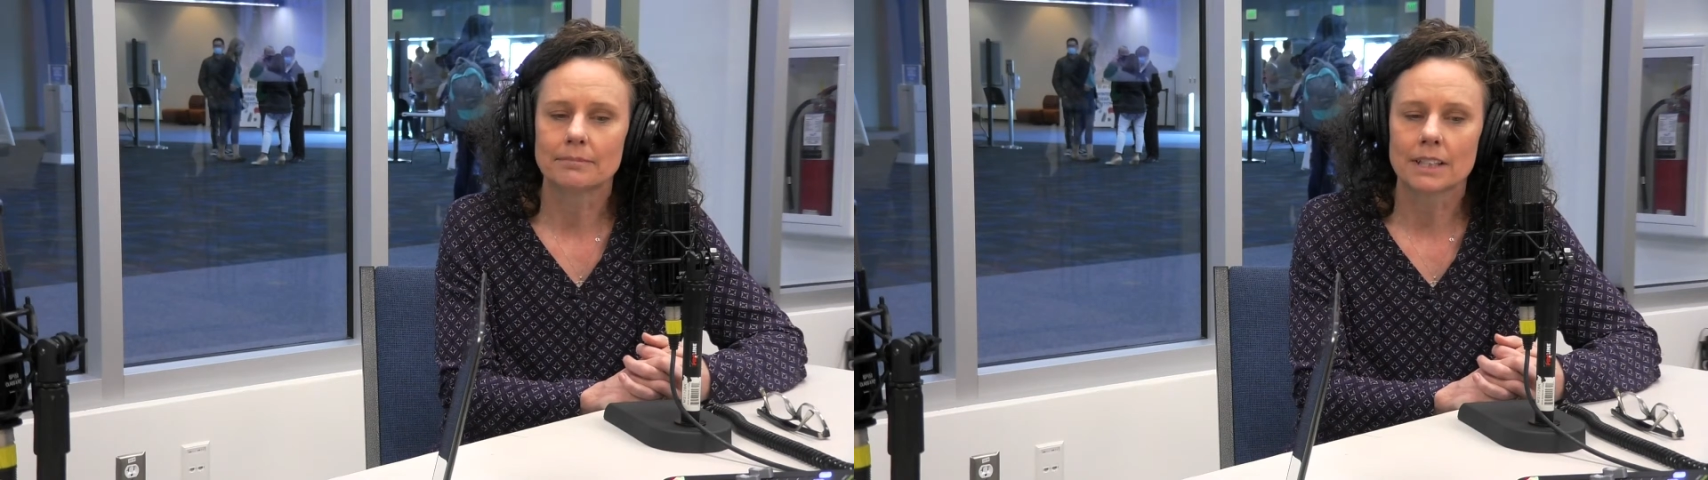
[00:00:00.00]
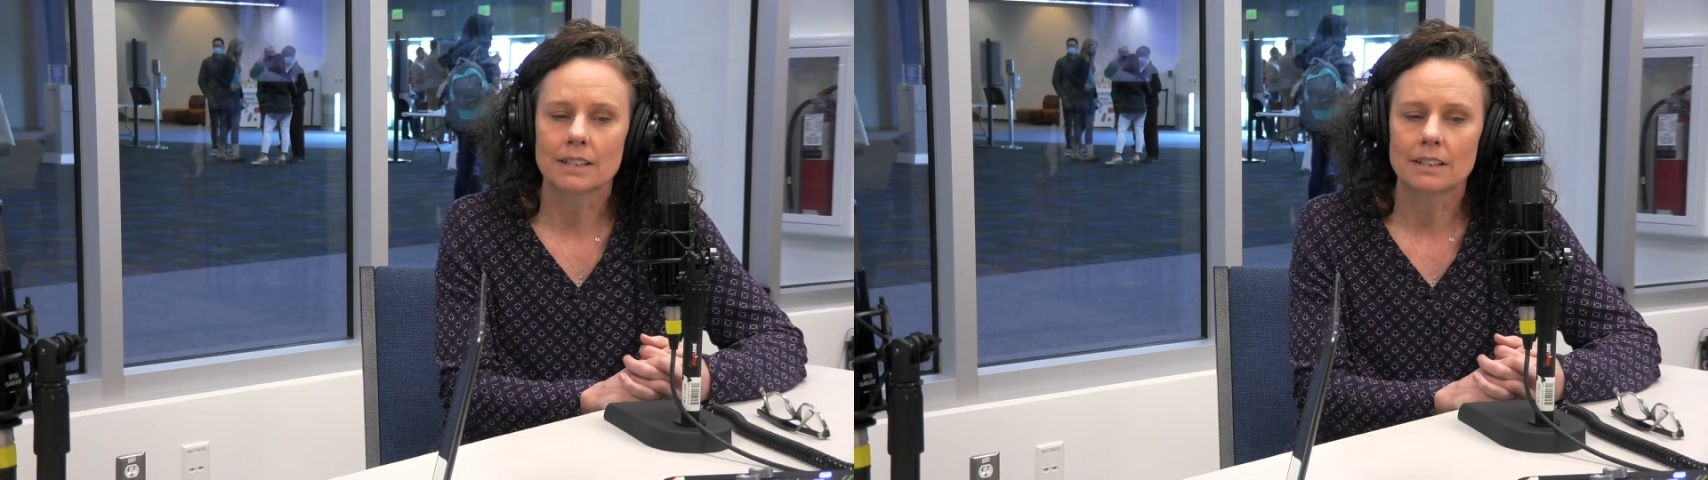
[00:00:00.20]

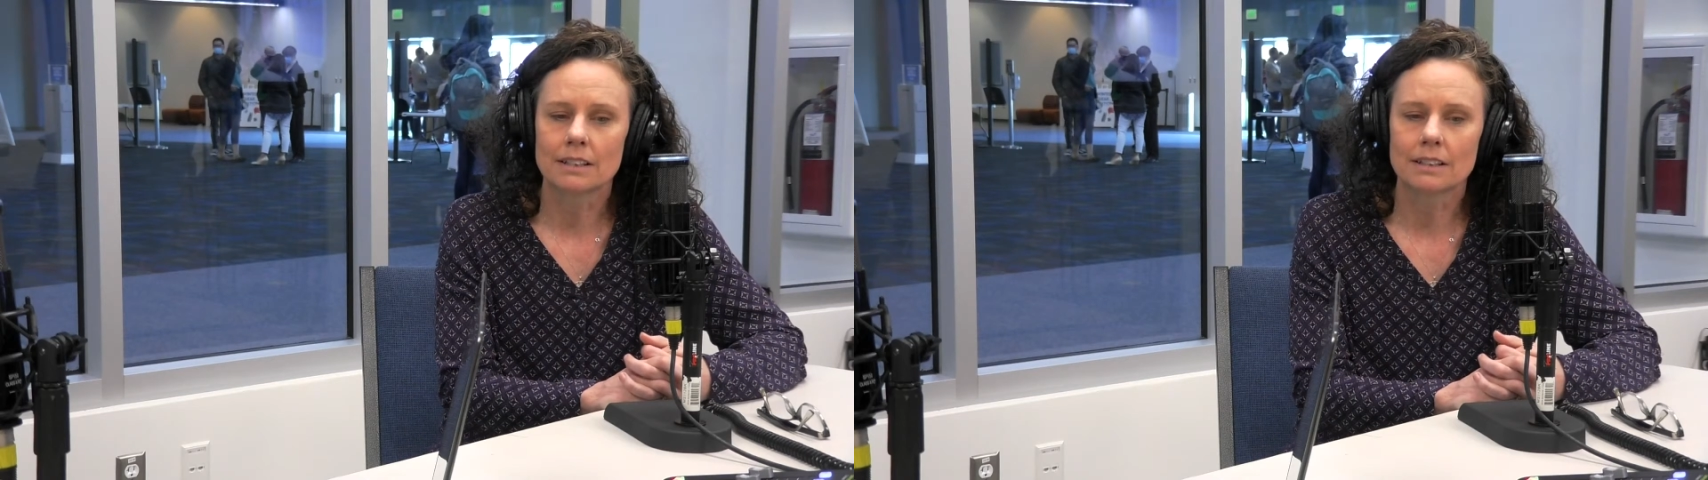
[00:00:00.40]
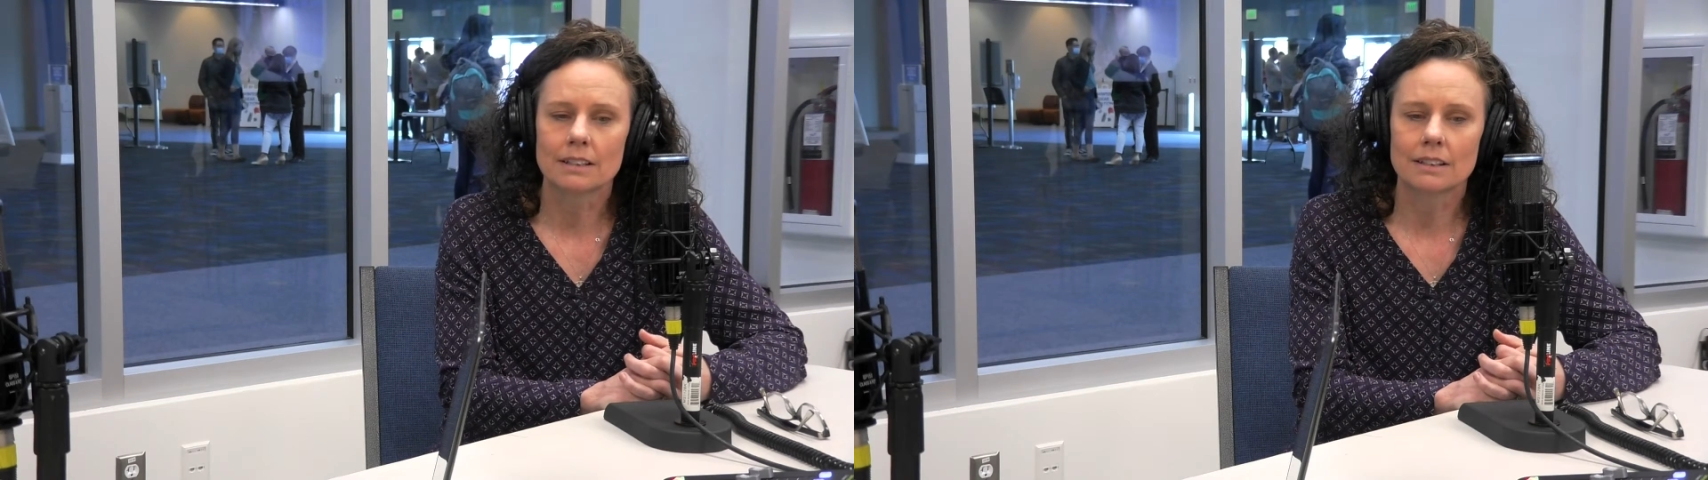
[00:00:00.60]
it,
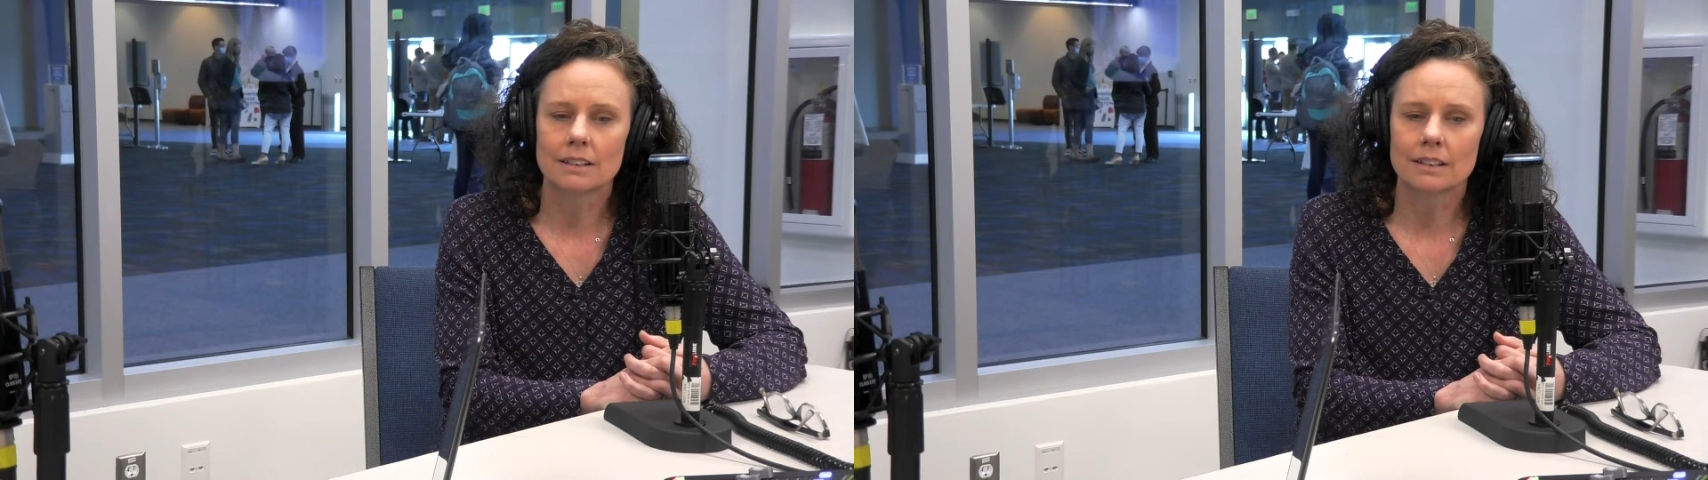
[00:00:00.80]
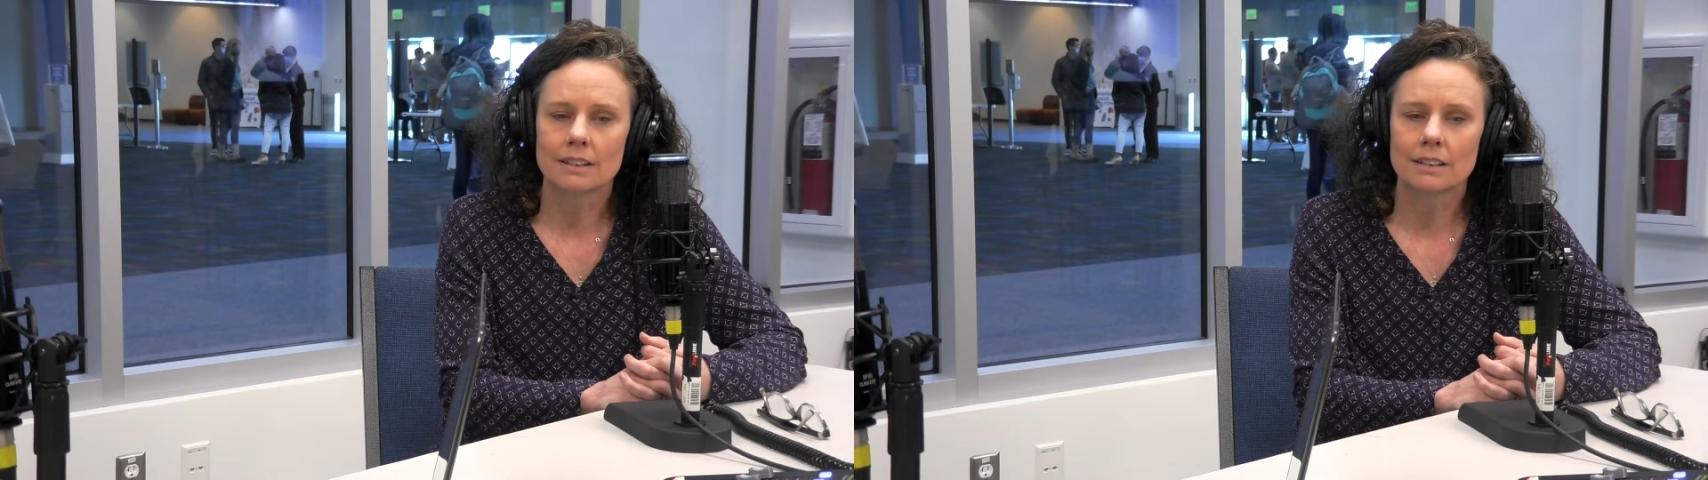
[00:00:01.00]

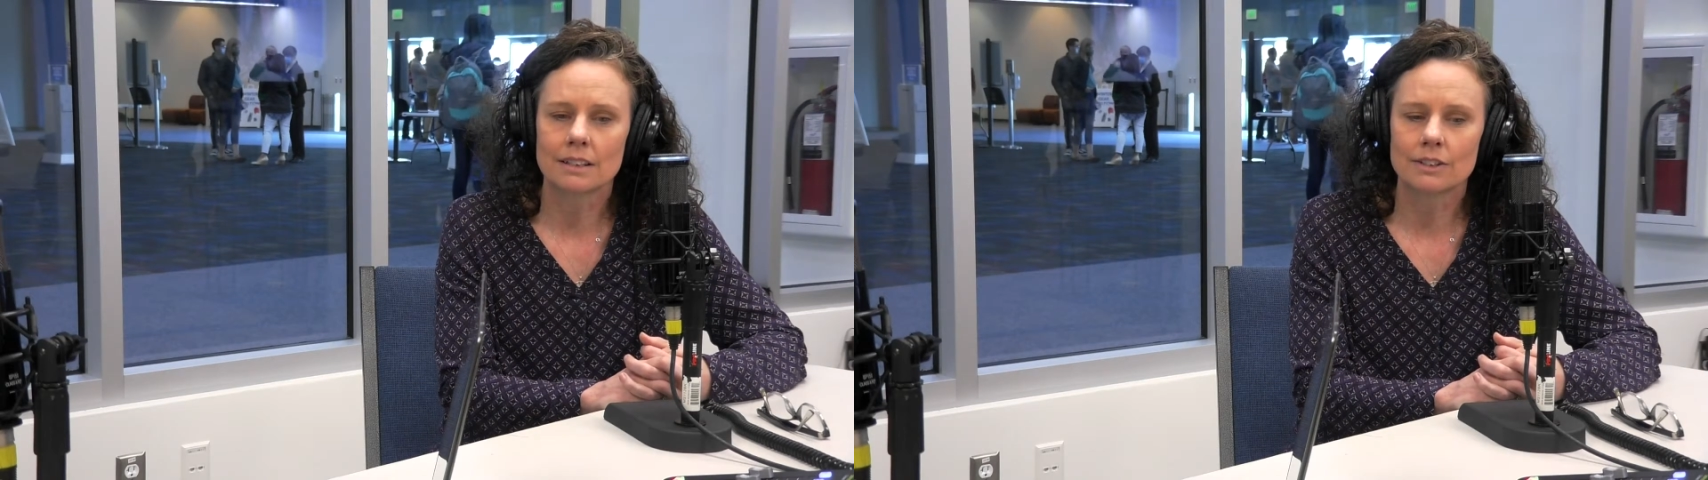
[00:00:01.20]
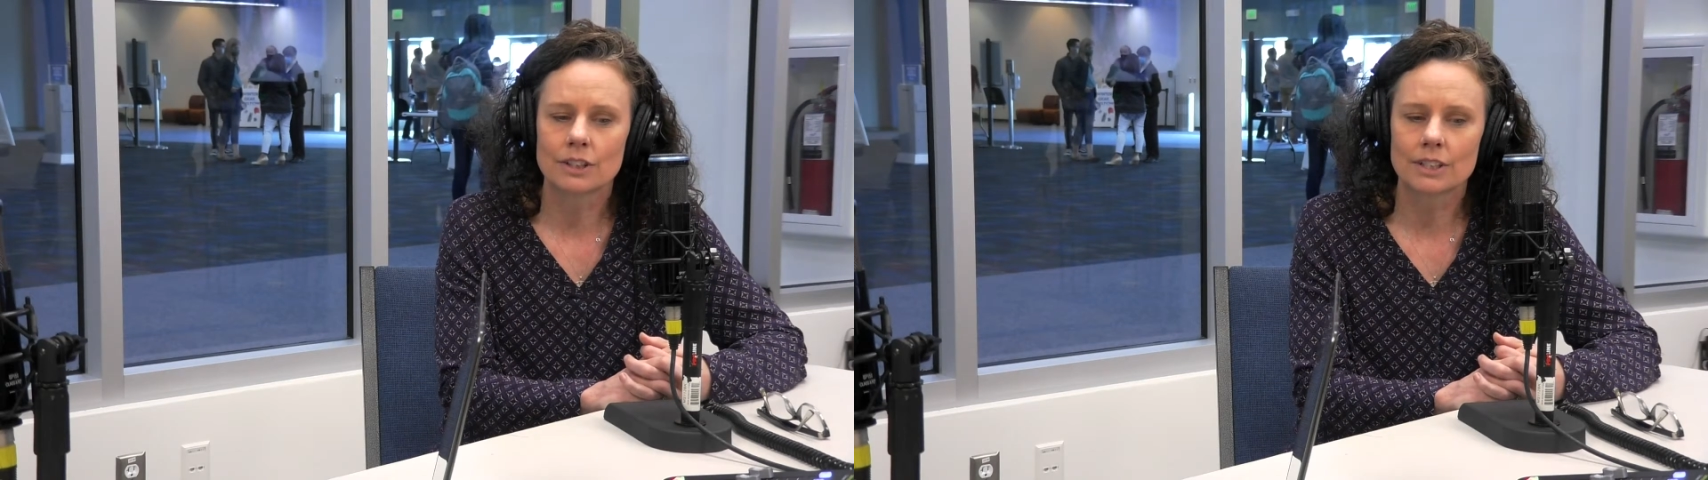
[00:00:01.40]
it, there's